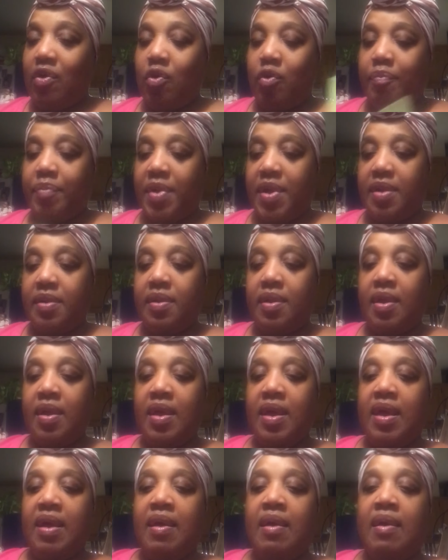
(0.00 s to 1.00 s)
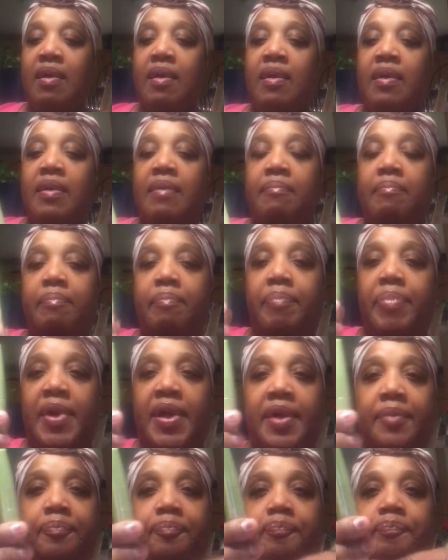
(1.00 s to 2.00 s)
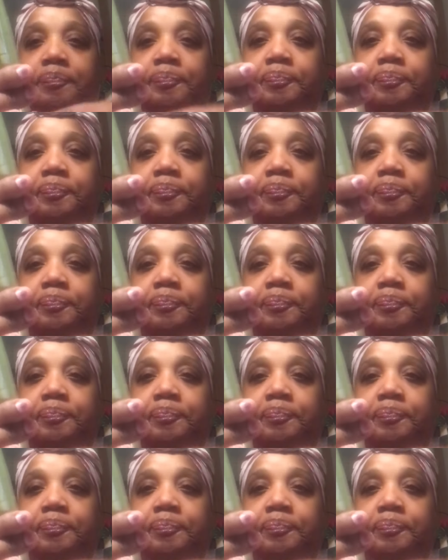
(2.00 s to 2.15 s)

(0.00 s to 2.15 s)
open, but